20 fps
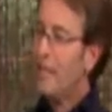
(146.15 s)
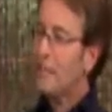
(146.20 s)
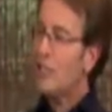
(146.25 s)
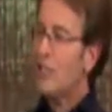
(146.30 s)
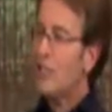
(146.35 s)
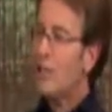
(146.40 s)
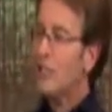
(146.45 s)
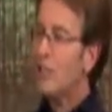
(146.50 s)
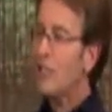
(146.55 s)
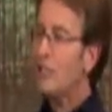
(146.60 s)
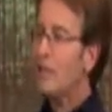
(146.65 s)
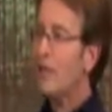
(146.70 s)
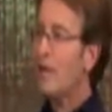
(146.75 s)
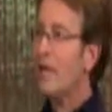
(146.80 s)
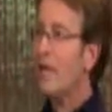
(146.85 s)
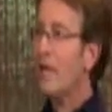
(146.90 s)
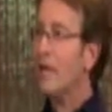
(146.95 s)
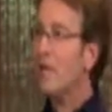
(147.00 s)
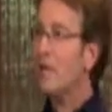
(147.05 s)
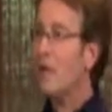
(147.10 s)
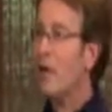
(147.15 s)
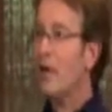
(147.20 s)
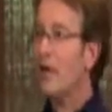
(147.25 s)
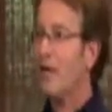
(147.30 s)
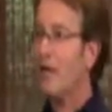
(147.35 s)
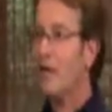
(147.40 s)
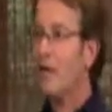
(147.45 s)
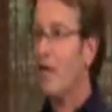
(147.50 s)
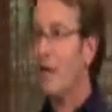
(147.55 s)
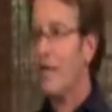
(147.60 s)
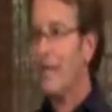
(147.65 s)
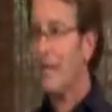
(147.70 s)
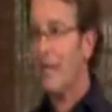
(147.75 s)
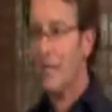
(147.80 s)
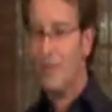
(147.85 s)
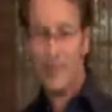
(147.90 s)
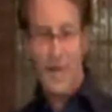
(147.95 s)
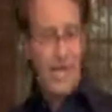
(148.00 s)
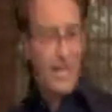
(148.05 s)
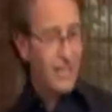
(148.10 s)
And so when you drink this water on a
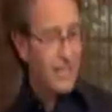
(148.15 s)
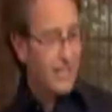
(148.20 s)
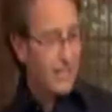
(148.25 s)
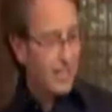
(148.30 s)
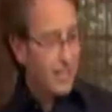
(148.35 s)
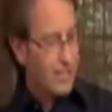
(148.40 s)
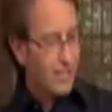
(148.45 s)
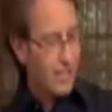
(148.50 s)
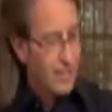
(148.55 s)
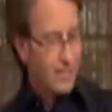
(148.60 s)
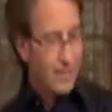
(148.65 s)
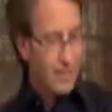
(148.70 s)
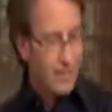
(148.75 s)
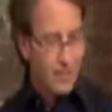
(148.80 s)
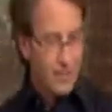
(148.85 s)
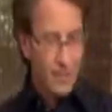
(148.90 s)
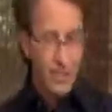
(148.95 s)
regular basis,